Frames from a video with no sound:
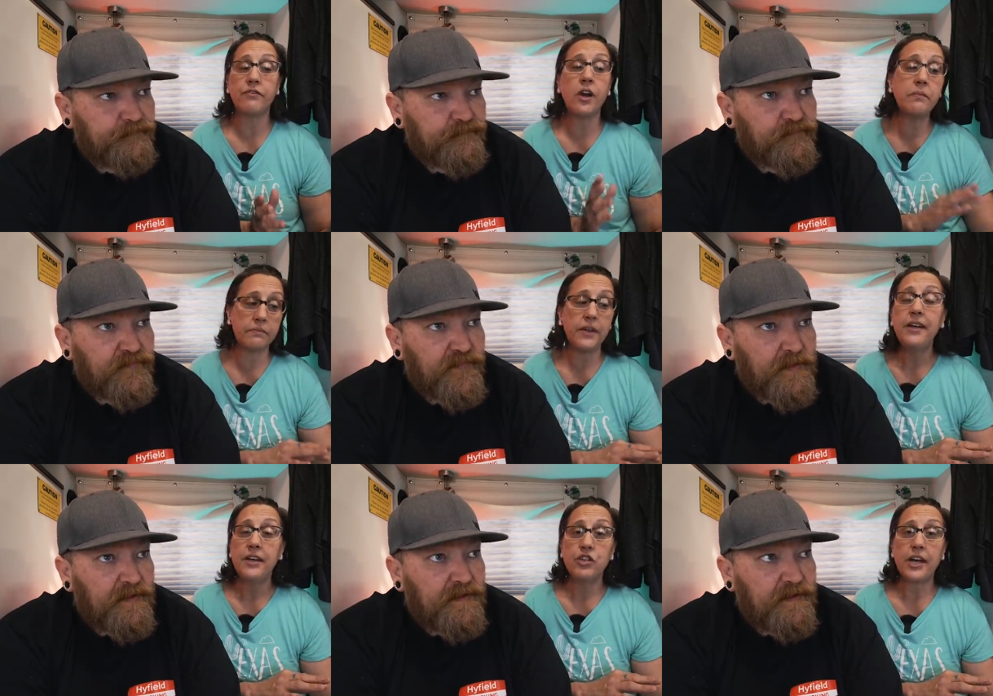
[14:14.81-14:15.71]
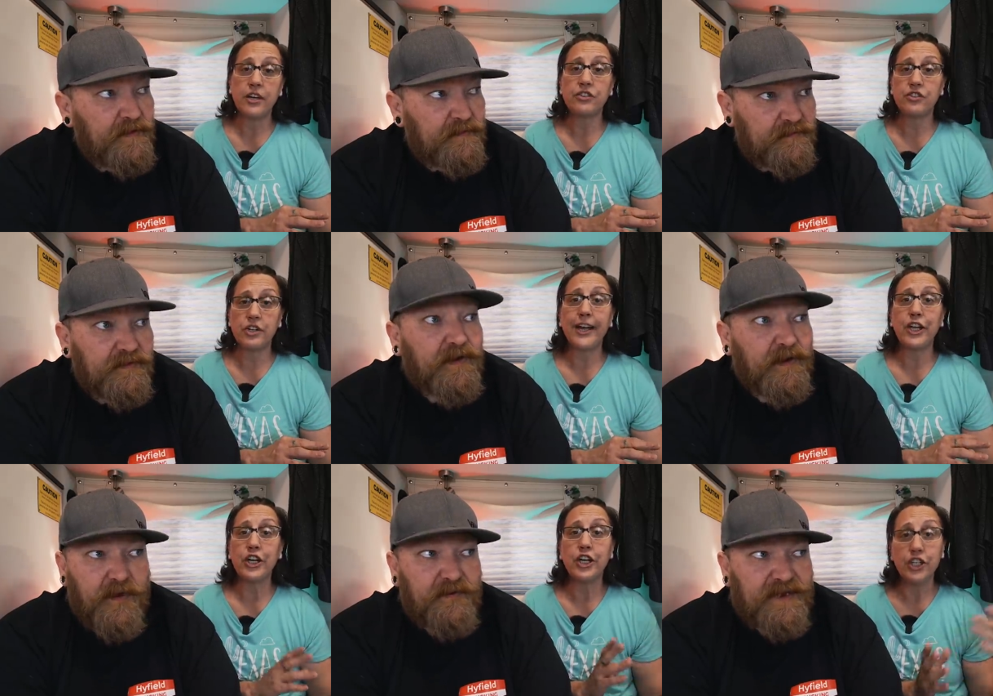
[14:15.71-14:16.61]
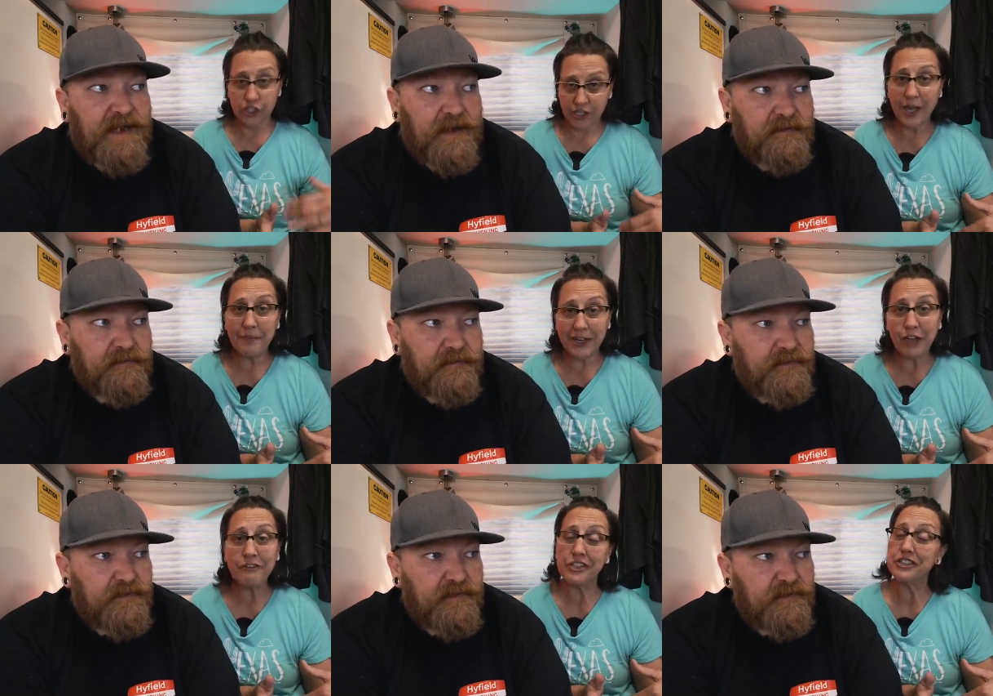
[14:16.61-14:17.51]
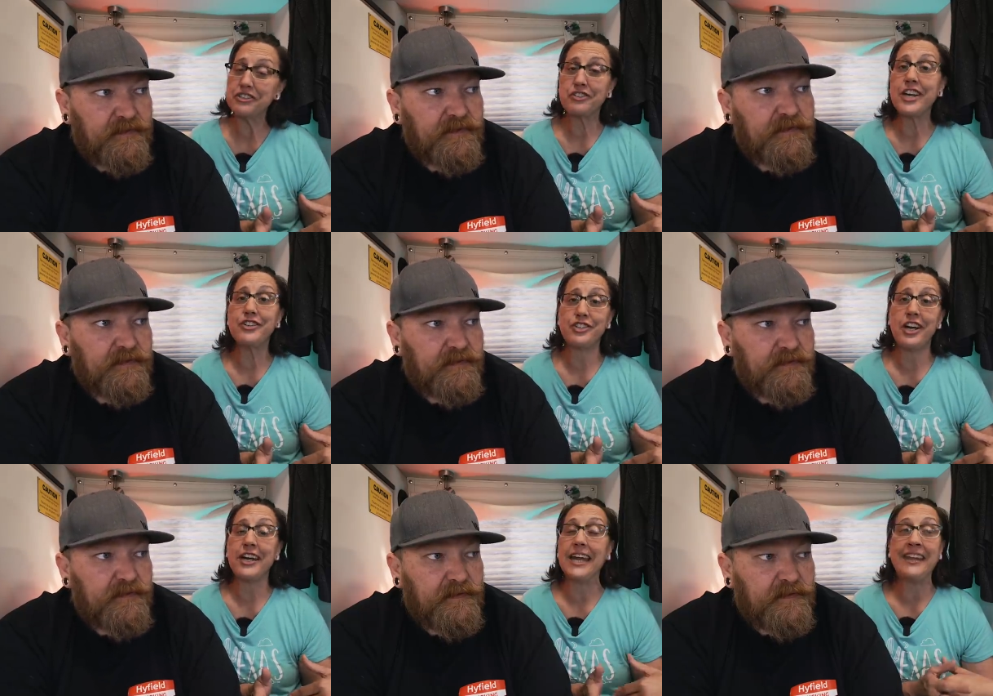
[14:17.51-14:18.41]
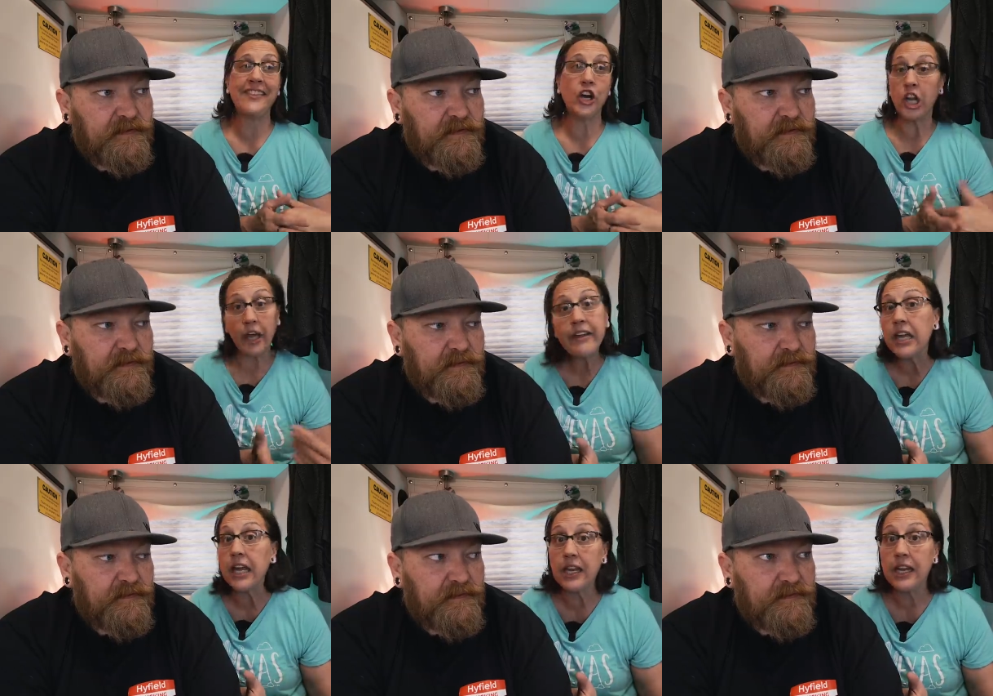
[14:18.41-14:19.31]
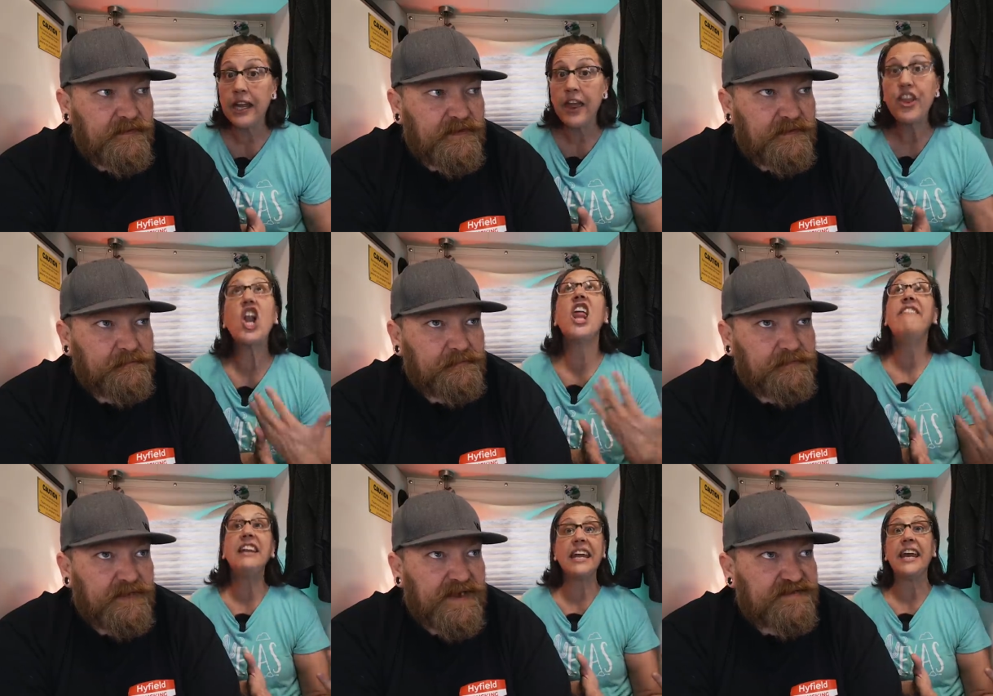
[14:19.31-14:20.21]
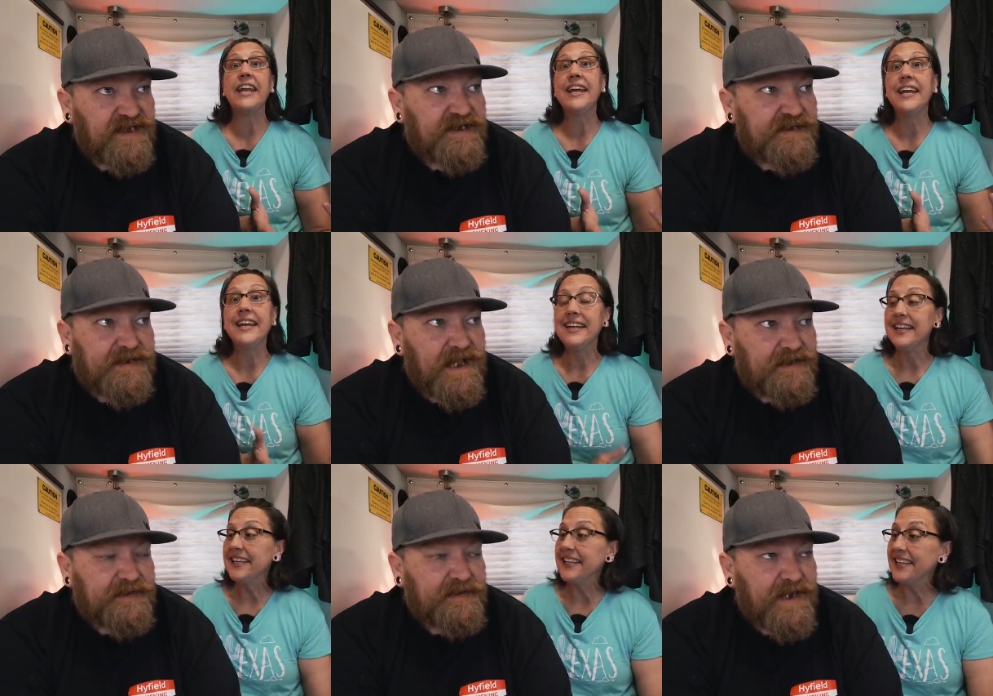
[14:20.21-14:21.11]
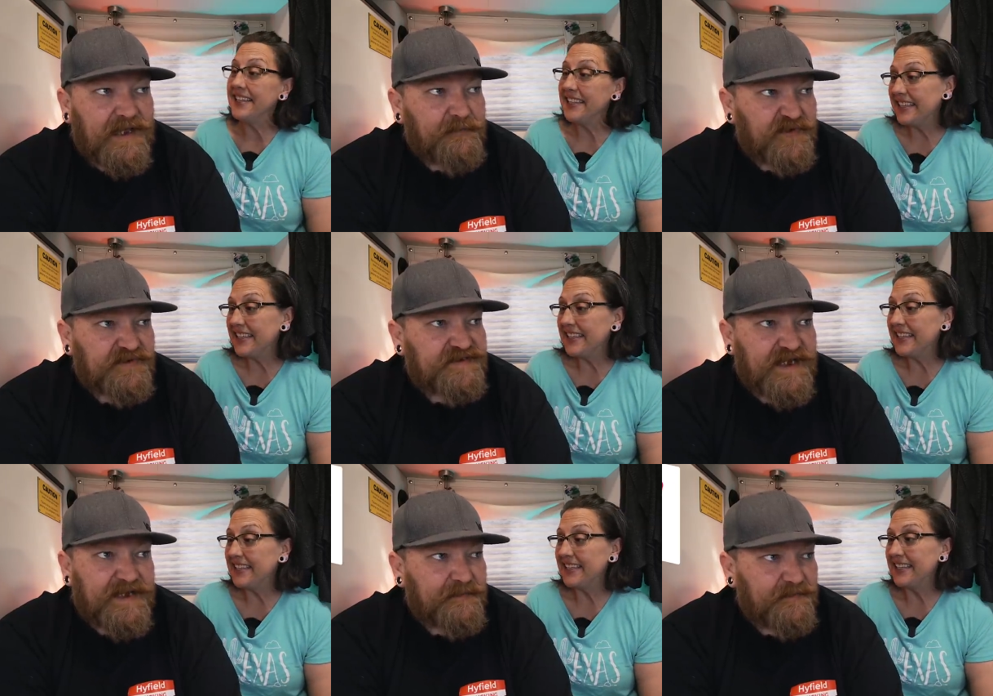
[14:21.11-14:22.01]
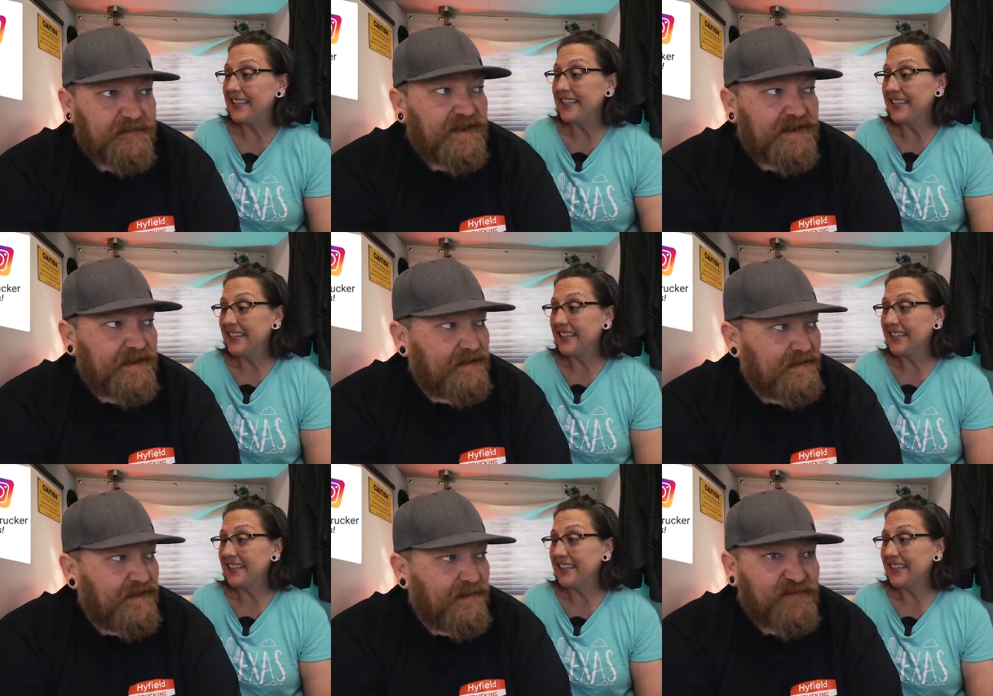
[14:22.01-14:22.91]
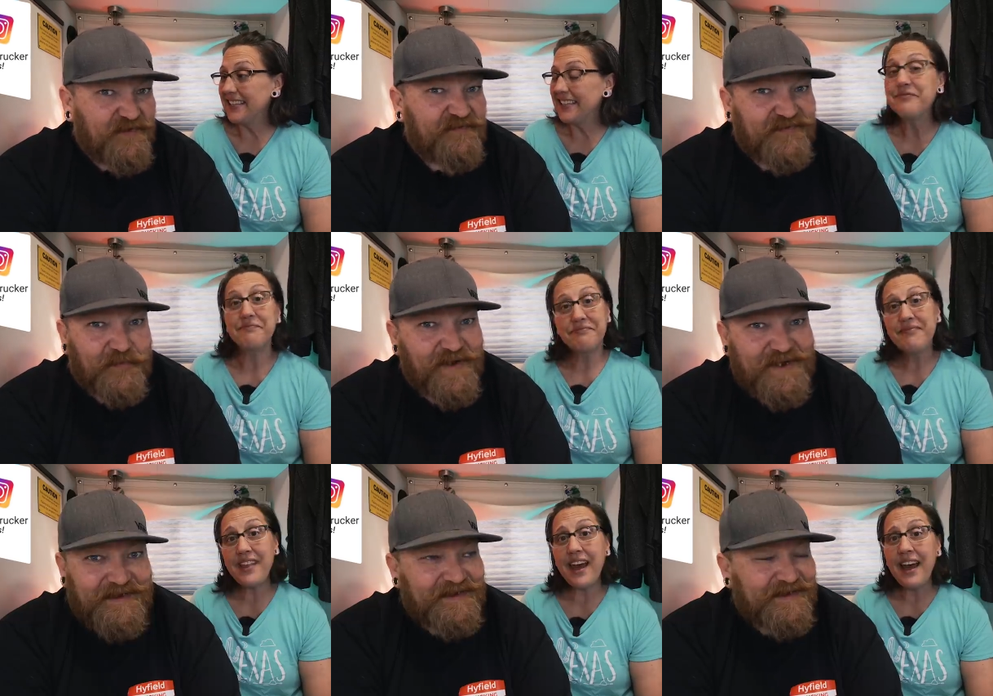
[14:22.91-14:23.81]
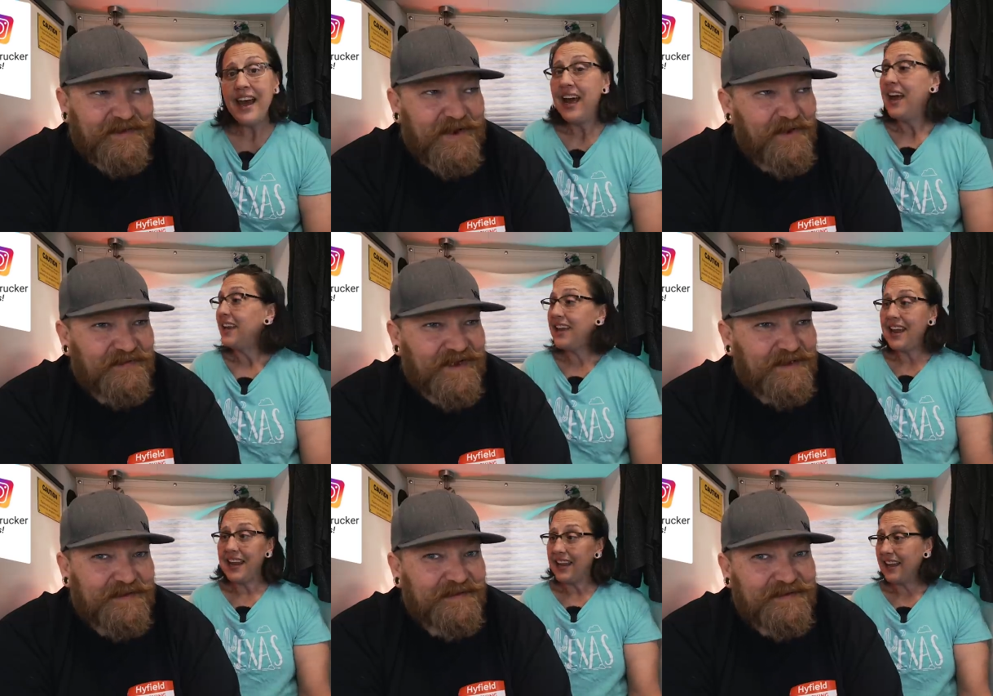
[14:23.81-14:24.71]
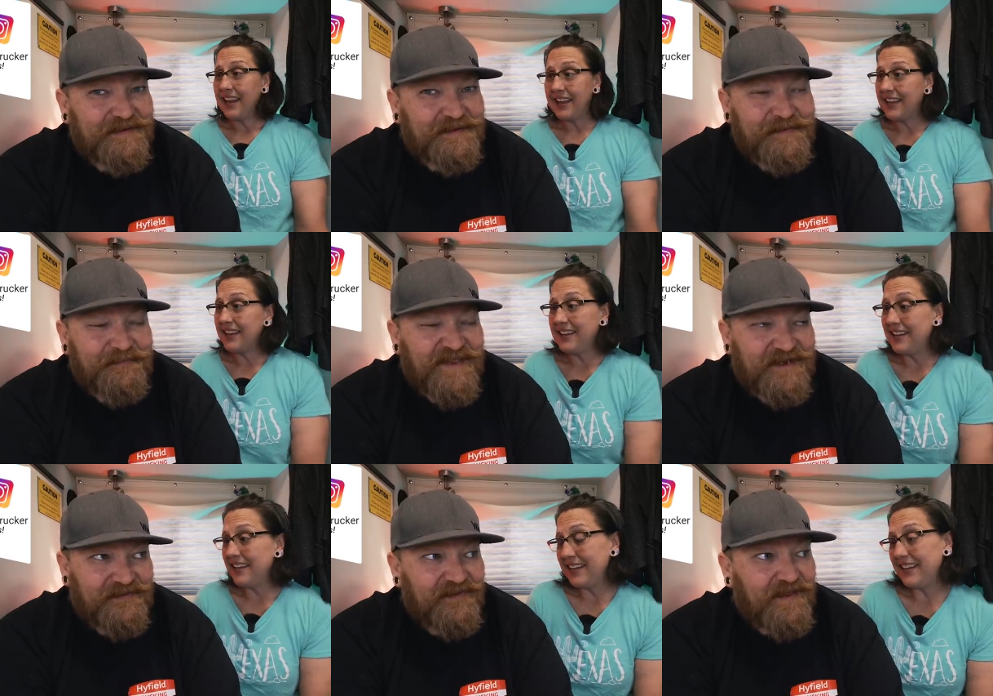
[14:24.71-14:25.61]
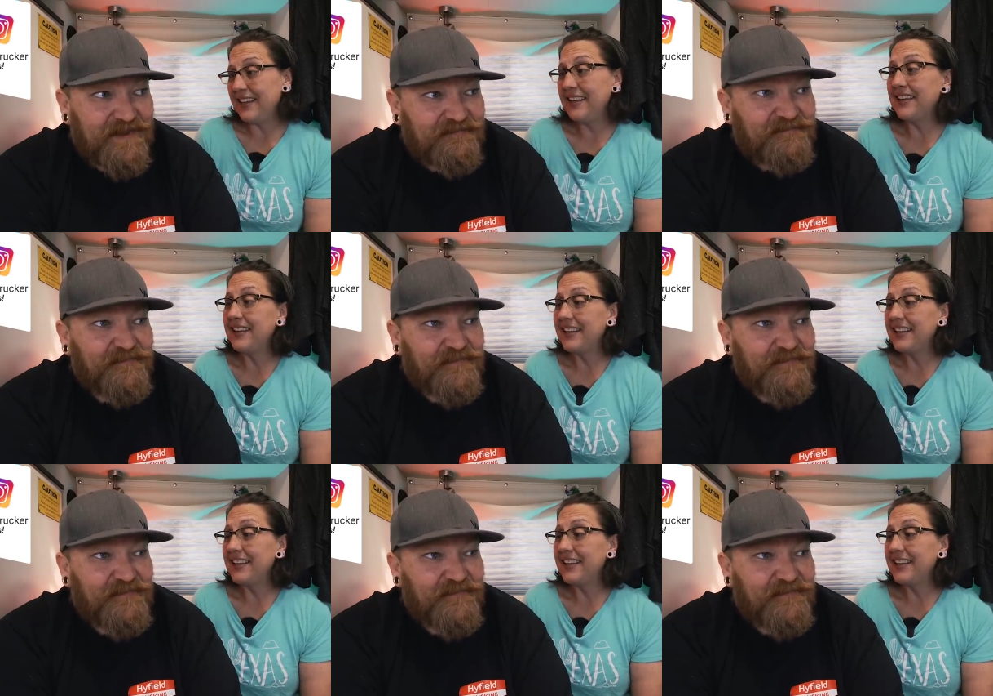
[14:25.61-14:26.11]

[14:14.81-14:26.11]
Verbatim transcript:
Speaker 1: from tractor trailer oh, yeah. coming over to Straight Truck and they're loving it. They're loving it's it. It's like
Speaker 2: a 99% uh, approval rating, yeah. you know. They they love